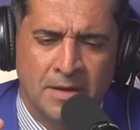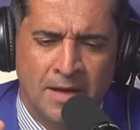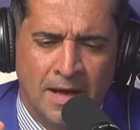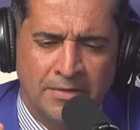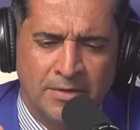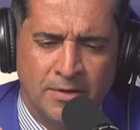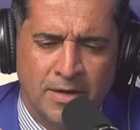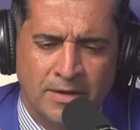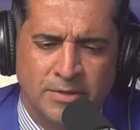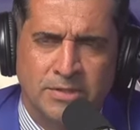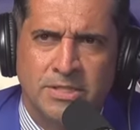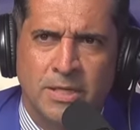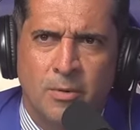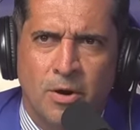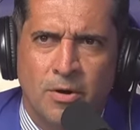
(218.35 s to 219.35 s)
I think you have the
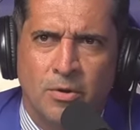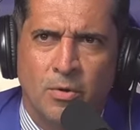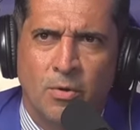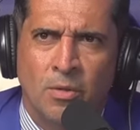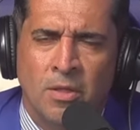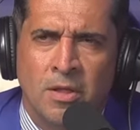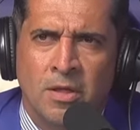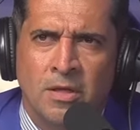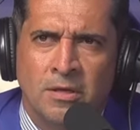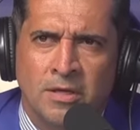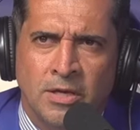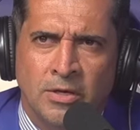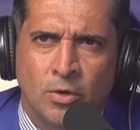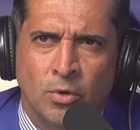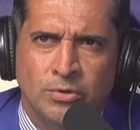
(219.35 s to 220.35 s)
same article. Can
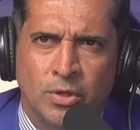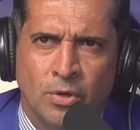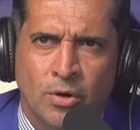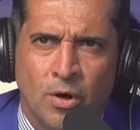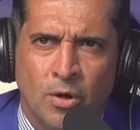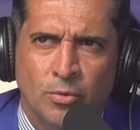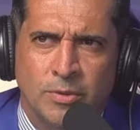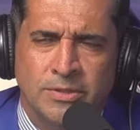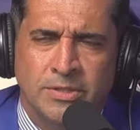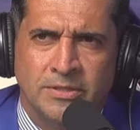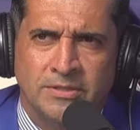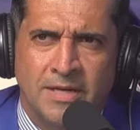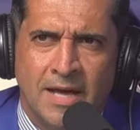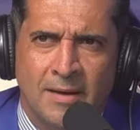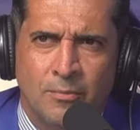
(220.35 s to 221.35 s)
you go to, all the way to the
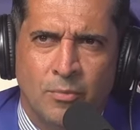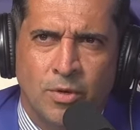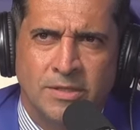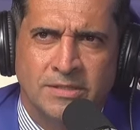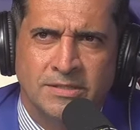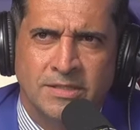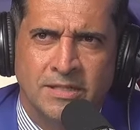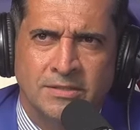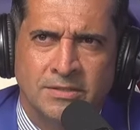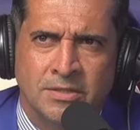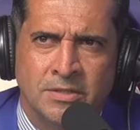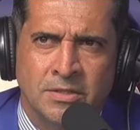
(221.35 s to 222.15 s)
top, what it says?